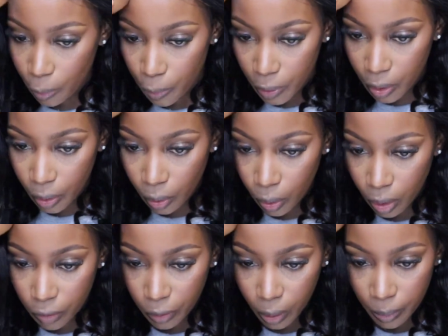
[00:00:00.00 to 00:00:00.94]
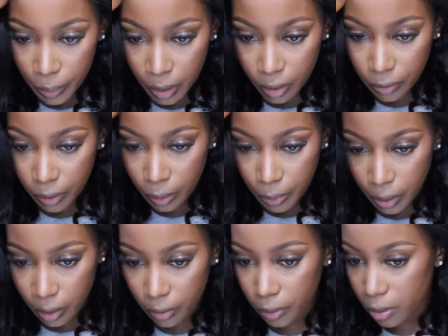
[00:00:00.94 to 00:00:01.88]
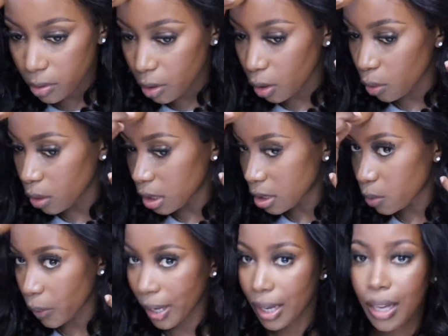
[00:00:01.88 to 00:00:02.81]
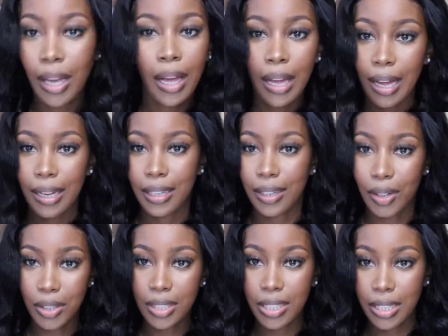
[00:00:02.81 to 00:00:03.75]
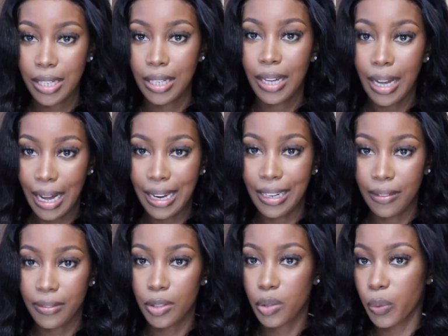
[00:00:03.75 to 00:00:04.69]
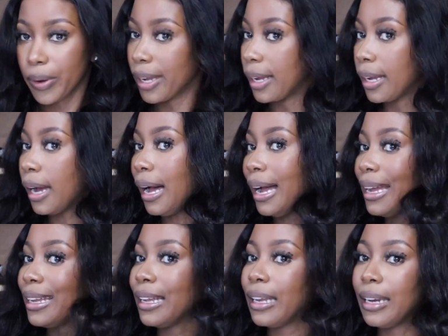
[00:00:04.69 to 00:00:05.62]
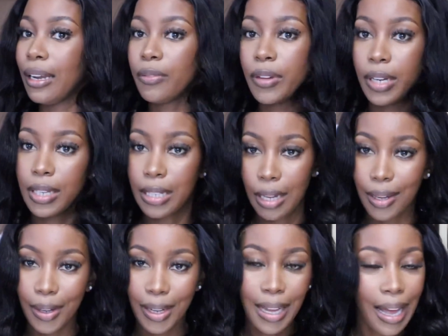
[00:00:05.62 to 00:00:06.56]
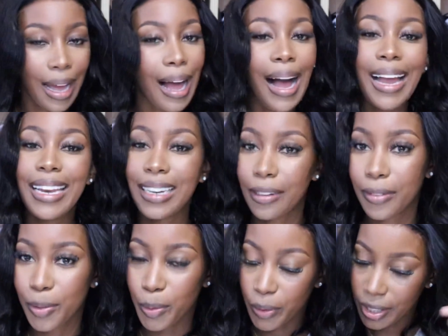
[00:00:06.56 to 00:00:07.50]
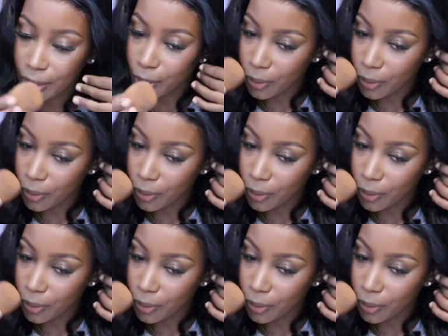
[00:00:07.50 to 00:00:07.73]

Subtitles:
beautiful glueless wig. Like, honestly, I love this wig. I love it. I love it already.